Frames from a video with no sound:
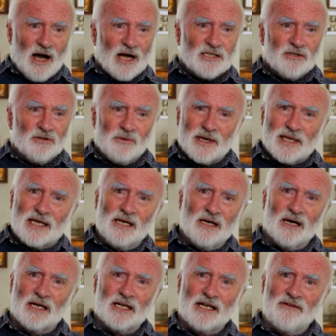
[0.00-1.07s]
I don't know why they
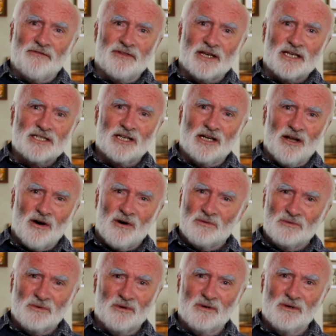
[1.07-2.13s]
can't leave things
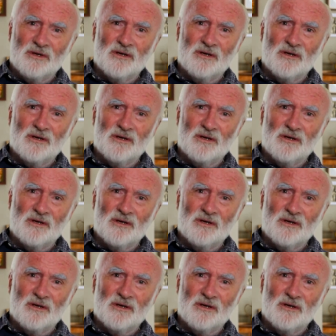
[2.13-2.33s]
alone.